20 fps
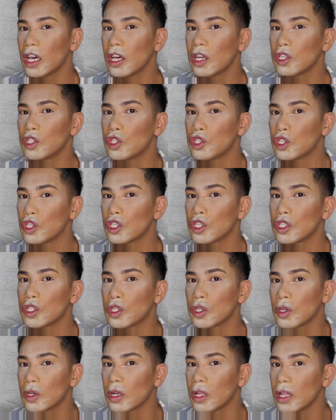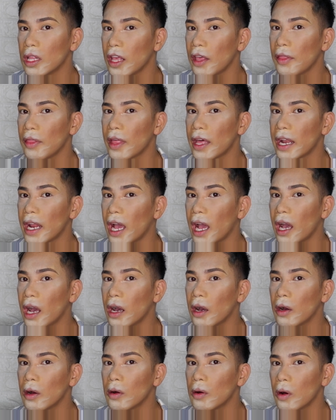is just to clean that
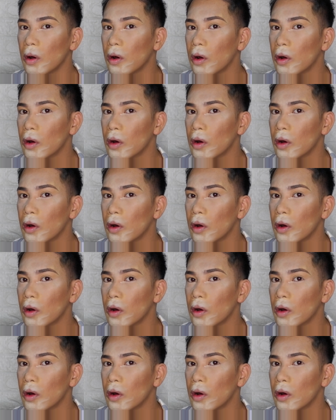out.